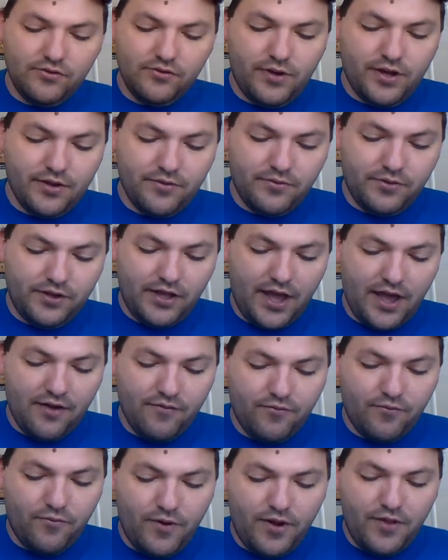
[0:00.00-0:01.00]
one will
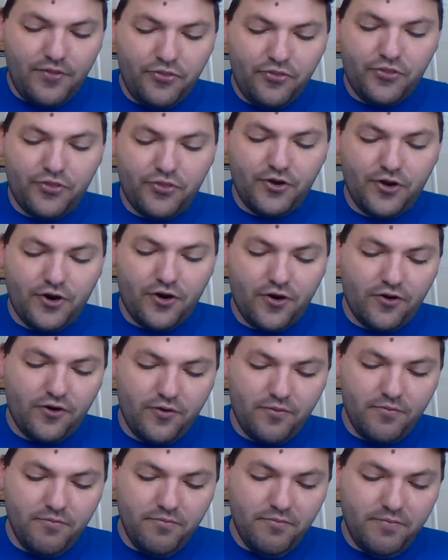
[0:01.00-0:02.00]
have
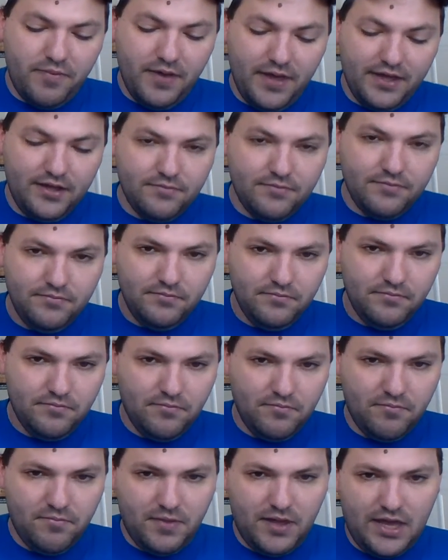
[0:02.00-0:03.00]
1/3 big
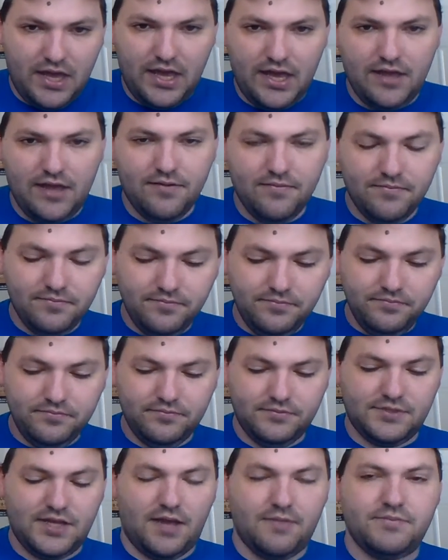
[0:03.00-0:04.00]
B
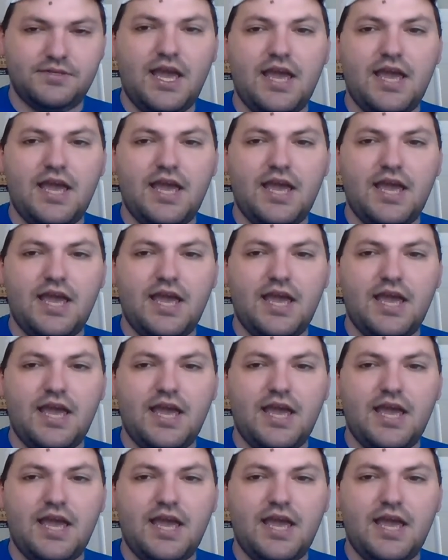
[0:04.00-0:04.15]
times